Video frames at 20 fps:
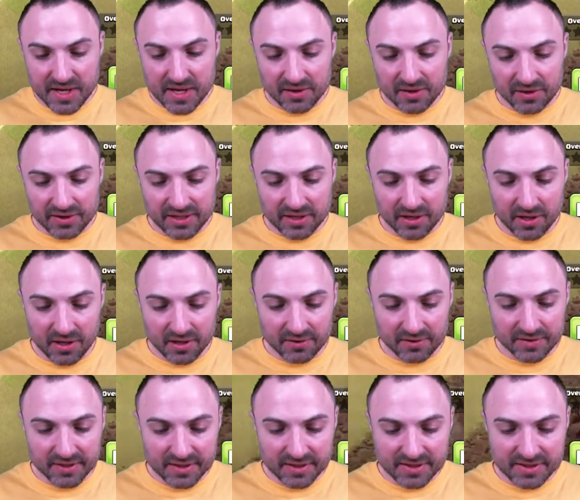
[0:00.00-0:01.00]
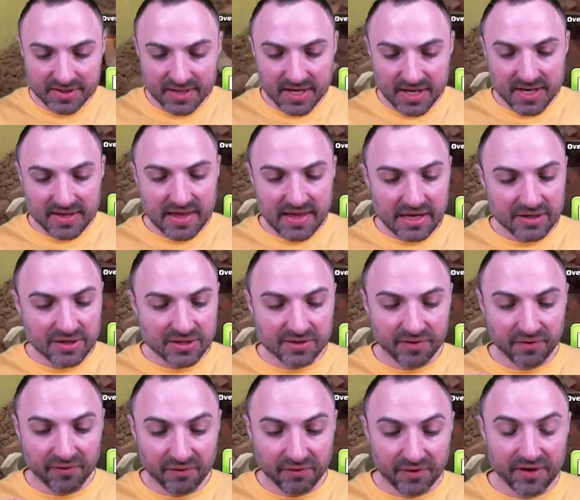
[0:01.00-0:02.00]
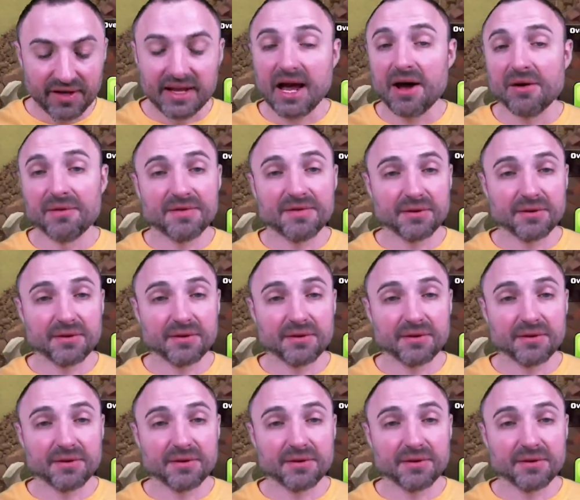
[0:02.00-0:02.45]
Look at all this. They just freak out.